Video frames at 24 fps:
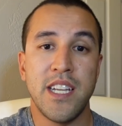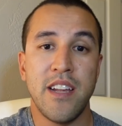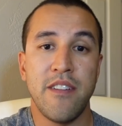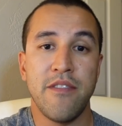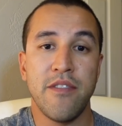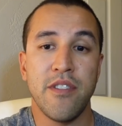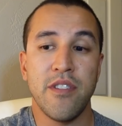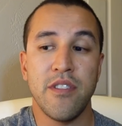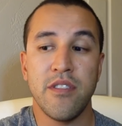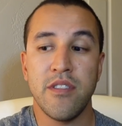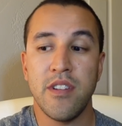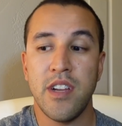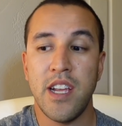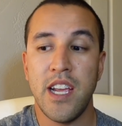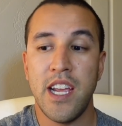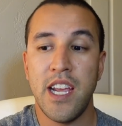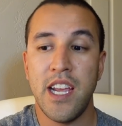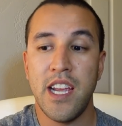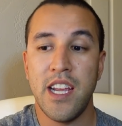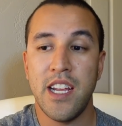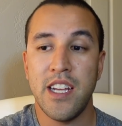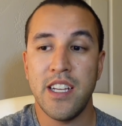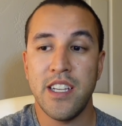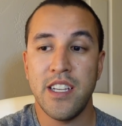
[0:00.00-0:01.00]
effort,
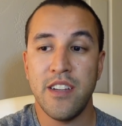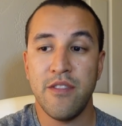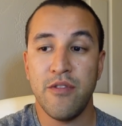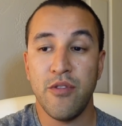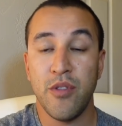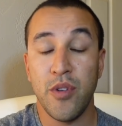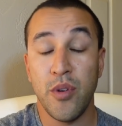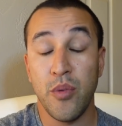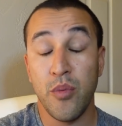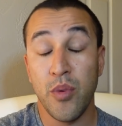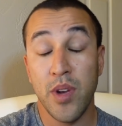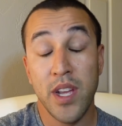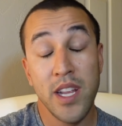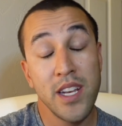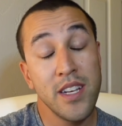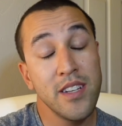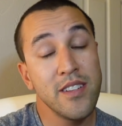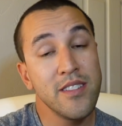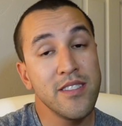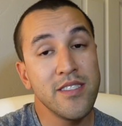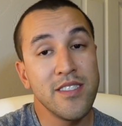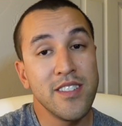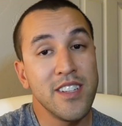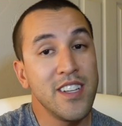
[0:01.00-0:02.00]
and if we
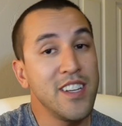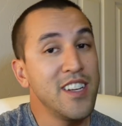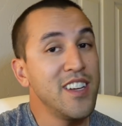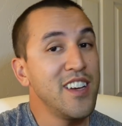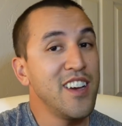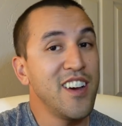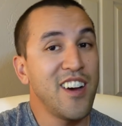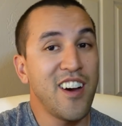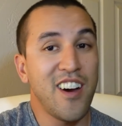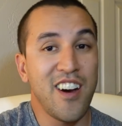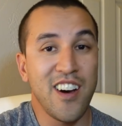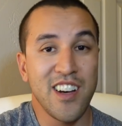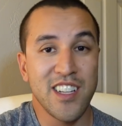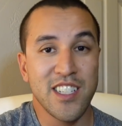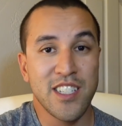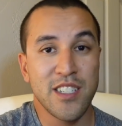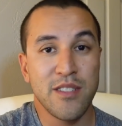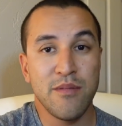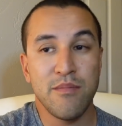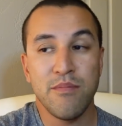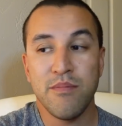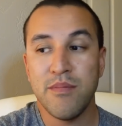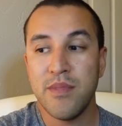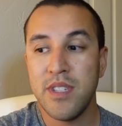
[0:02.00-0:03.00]
win,
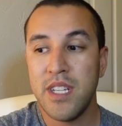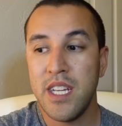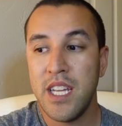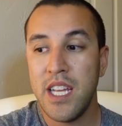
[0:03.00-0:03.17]
awesome.